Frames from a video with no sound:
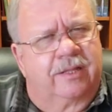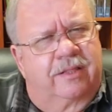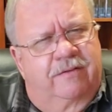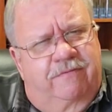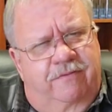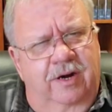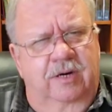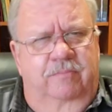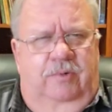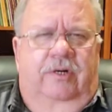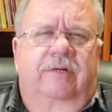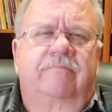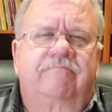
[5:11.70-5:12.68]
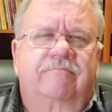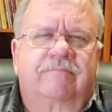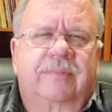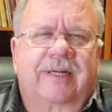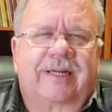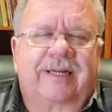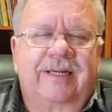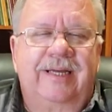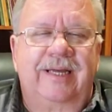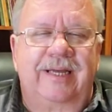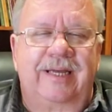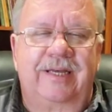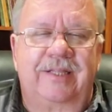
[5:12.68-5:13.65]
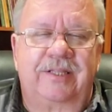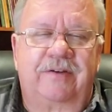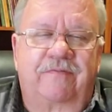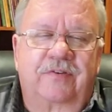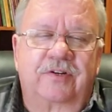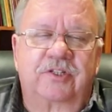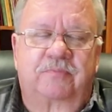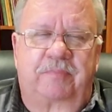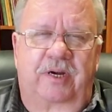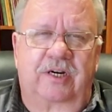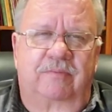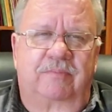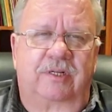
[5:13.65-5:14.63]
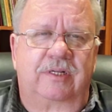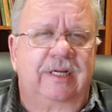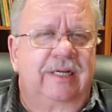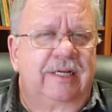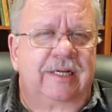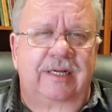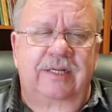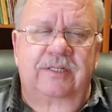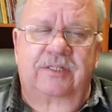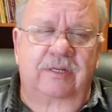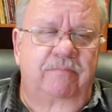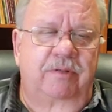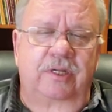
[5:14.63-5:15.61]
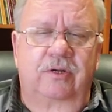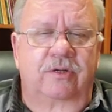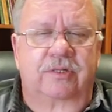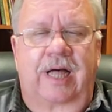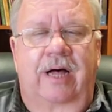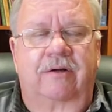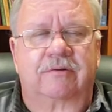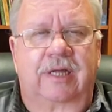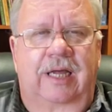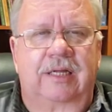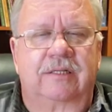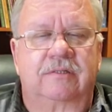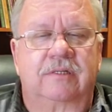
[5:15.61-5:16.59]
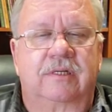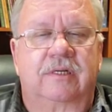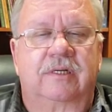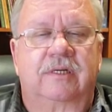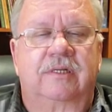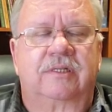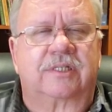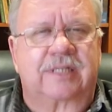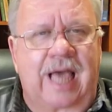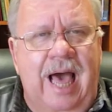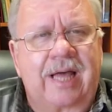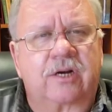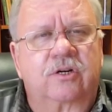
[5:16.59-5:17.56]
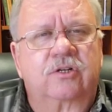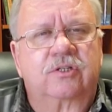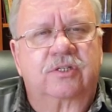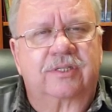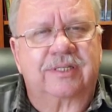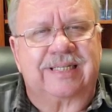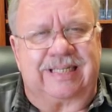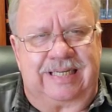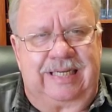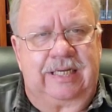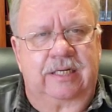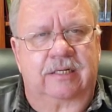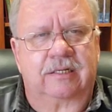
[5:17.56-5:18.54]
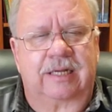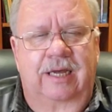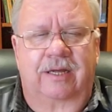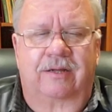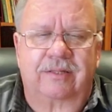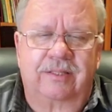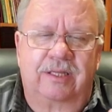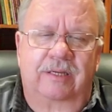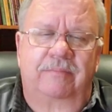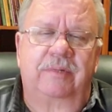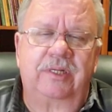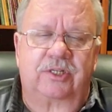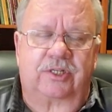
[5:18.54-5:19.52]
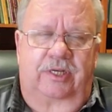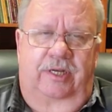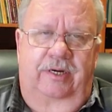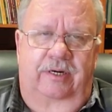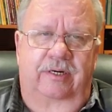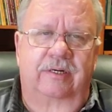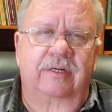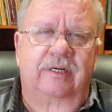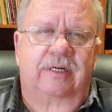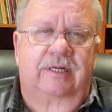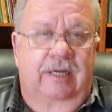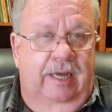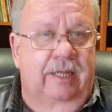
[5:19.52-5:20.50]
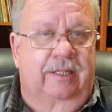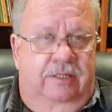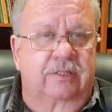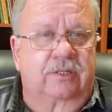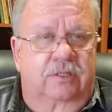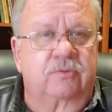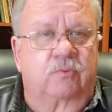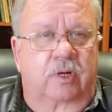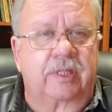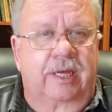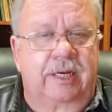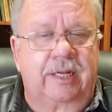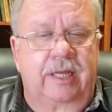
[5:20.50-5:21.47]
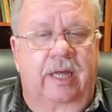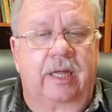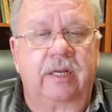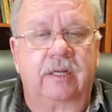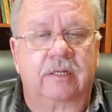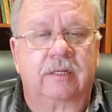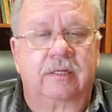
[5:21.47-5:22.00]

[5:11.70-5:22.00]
the farmer in the first parable simply goes out and scatters the seed. Now, the image here, and this is what they did,